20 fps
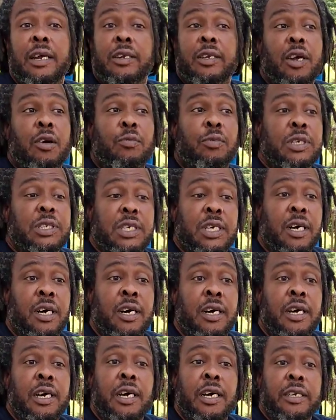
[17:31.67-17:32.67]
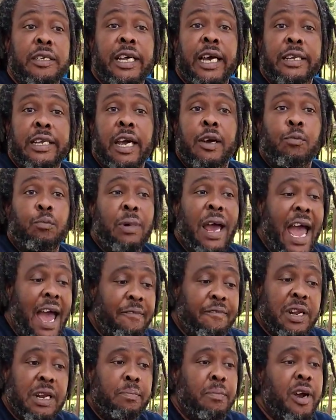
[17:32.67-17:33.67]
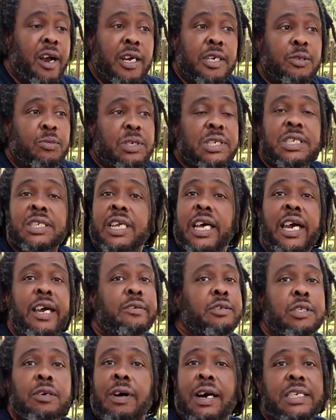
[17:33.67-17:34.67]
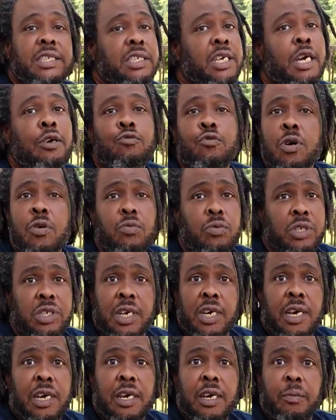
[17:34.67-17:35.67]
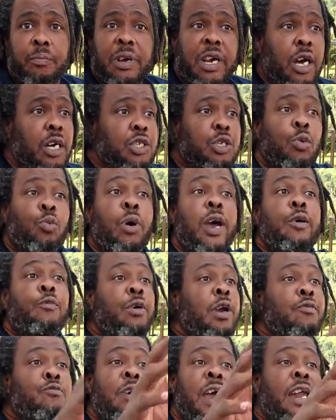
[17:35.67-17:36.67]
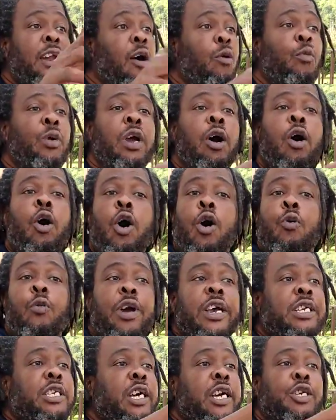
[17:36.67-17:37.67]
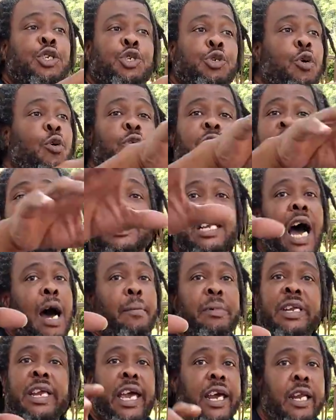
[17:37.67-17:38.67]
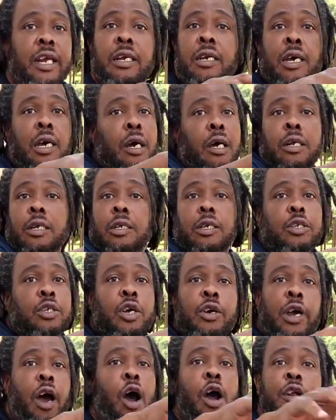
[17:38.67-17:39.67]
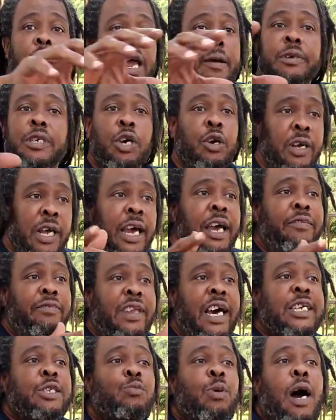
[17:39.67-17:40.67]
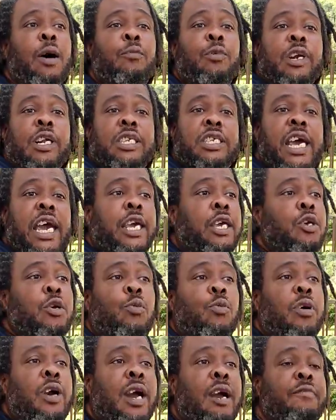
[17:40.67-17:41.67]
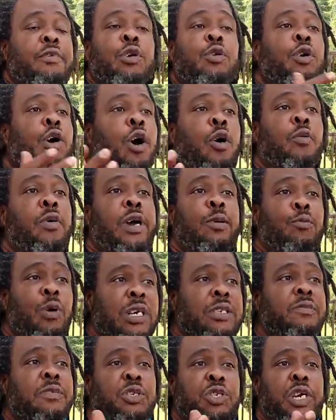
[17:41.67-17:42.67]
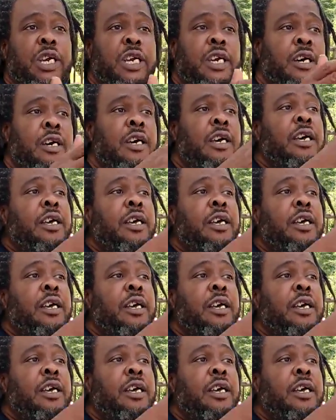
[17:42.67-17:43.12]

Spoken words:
there was that African Americans were slaves to our same roots. Because the way we ran up, we always controlled and dominated our neighborhood. That's why I want to take you wherever you go in West Virginia.